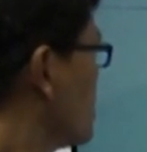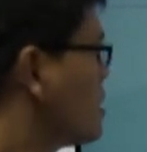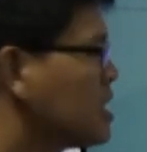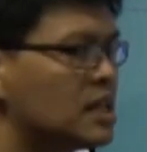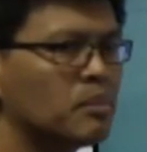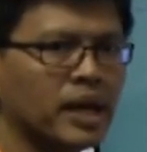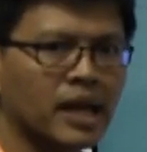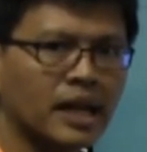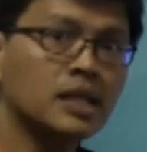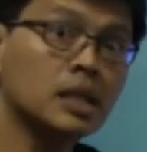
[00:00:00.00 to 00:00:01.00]

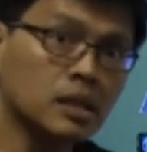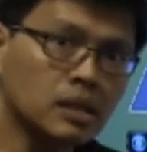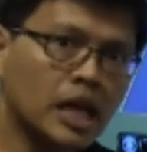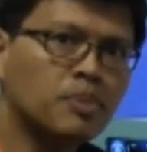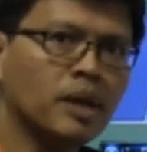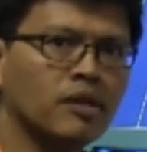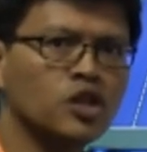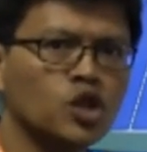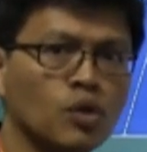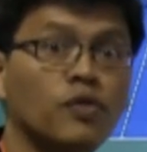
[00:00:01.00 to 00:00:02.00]
16:9 is the aspect
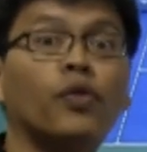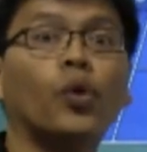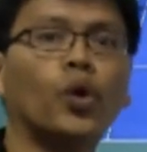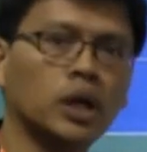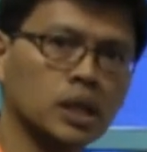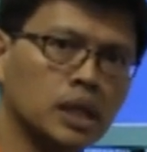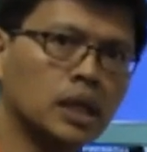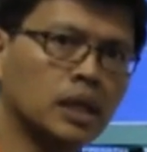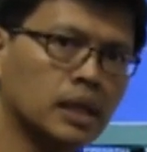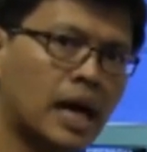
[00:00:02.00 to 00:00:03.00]
ratio for
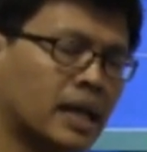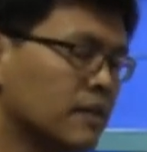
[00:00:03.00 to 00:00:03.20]
high